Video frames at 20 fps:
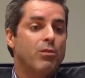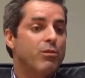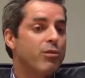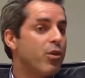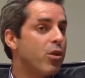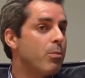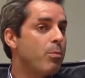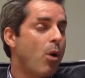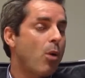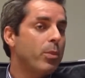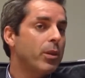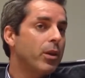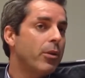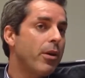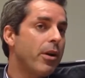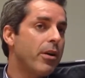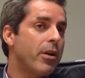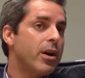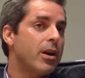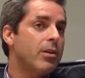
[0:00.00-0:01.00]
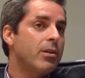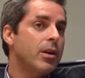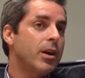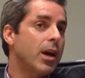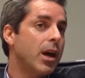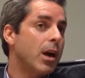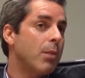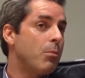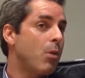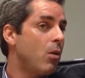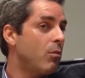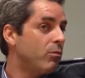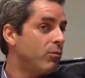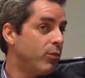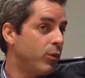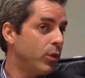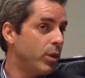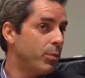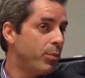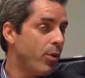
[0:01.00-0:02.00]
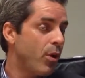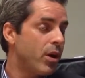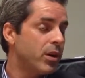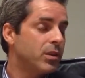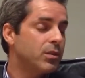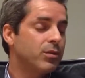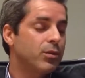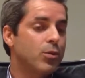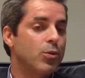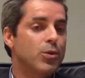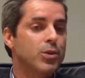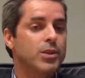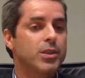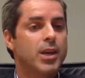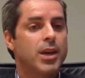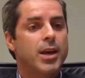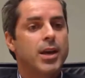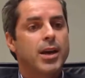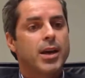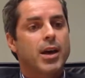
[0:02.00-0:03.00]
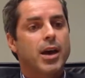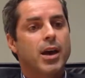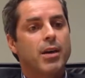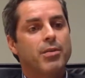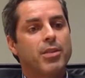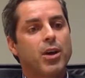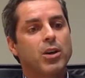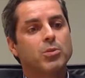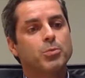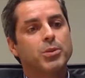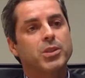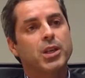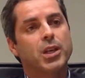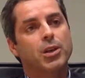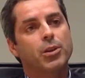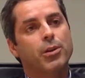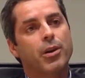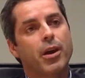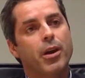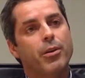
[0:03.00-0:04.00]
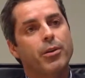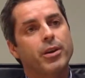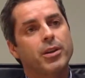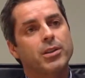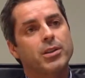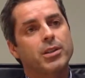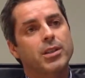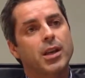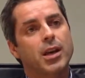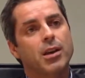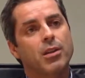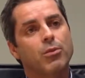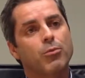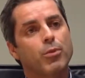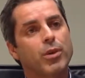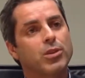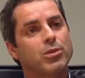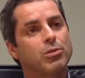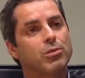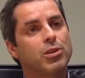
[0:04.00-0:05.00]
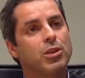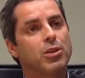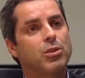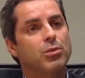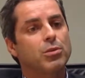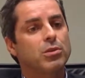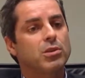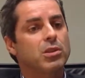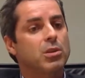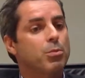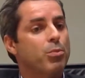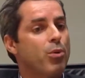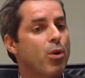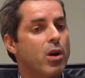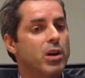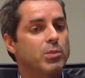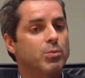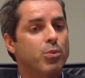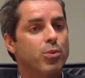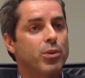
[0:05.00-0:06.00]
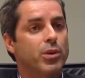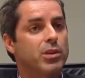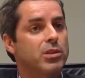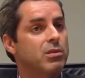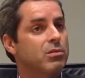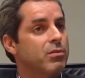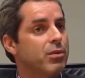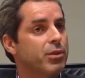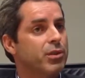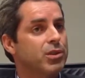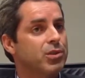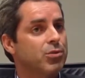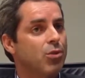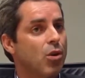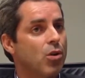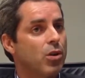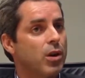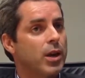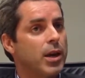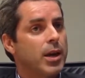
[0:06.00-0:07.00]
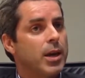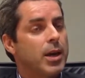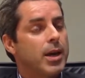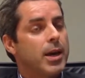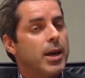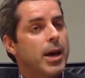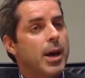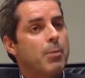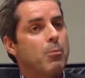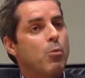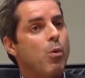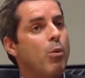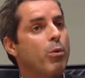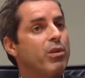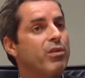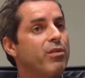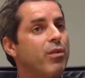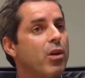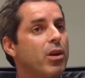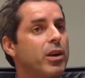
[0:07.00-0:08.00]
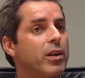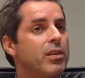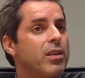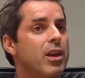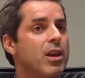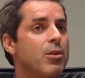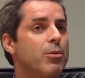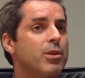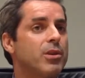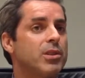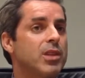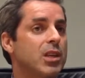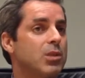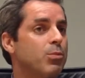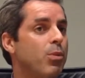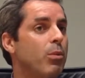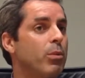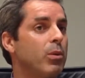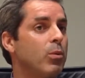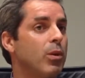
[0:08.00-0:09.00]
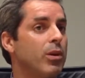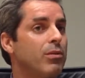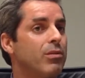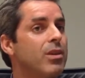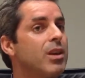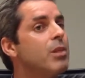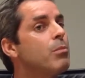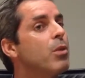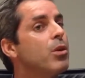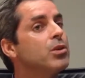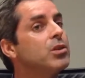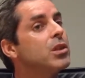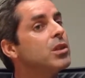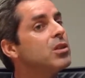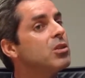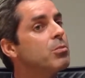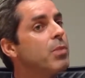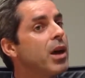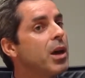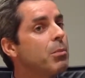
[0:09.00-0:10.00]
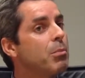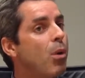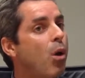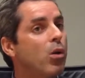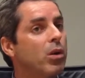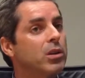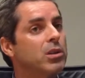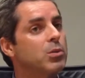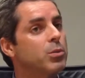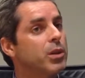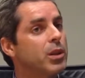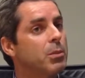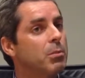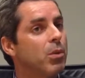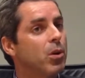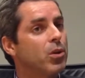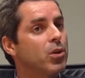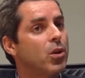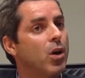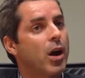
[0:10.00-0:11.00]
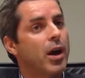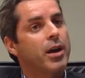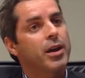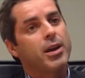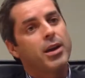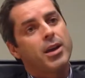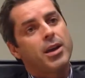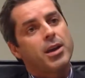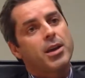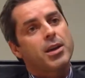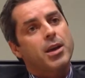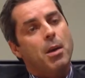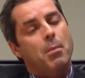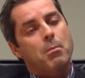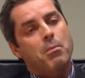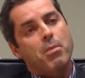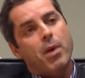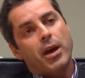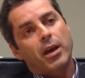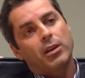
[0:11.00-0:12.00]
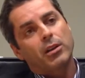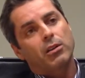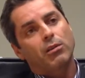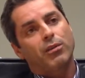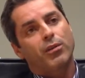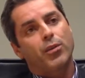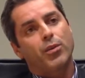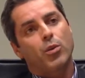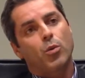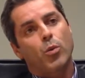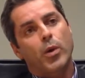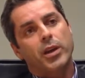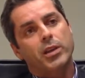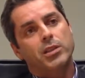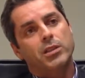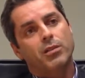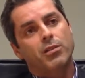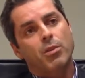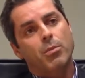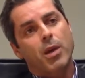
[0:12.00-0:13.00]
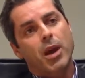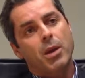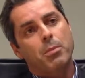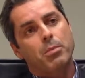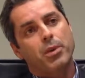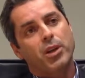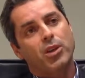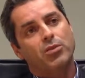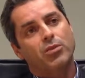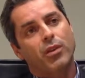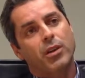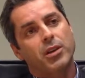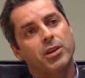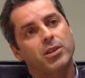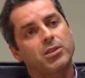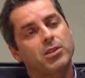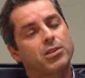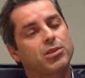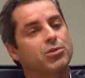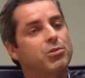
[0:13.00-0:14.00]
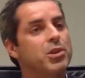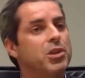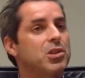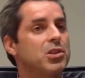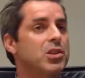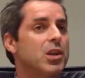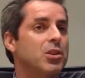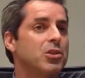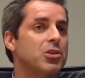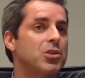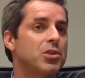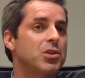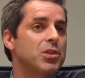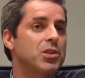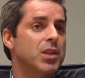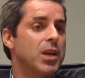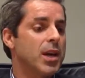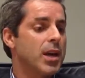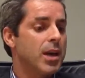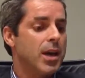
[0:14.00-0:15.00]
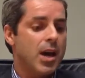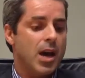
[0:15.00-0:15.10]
very popular area, fully priced, of course. Those particular areas, the rental yields, the price points are very strong. What we're finding there is that's probably one of the most in-demand pockets within Bondi. Coming back a little further west of the main beachfront into streets such as